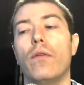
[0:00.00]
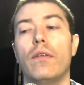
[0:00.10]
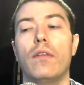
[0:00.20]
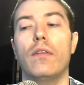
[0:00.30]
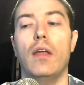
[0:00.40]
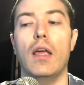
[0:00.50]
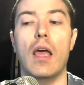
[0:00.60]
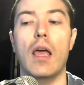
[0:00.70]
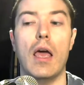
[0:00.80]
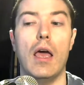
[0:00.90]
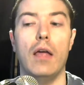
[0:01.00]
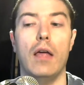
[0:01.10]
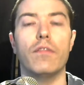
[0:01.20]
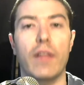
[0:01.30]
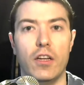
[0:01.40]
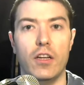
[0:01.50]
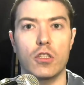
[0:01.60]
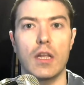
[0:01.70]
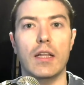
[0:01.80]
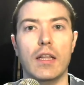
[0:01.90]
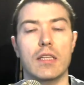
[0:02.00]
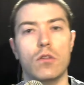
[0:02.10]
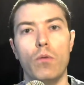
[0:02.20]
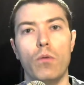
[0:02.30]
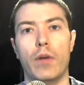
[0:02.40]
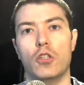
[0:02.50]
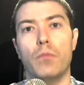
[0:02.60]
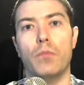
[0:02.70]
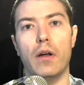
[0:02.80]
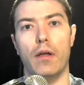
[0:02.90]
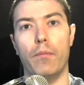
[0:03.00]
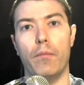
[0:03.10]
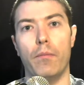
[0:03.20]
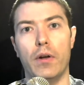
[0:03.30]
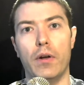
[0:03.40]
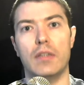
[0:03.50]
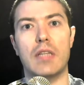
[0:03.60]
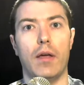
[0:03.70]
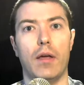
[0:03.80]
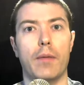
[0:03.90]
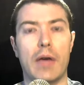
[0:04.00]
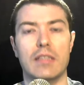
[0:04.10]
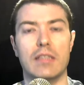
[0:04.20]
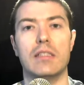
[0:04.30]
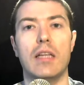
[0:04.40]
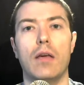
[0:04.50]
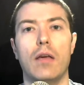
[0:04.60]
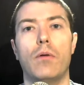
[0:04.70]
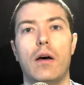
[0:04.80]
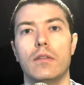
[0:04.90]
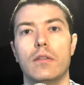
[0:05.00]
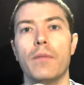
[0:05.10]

the inflation. There's too much monetary capacity around,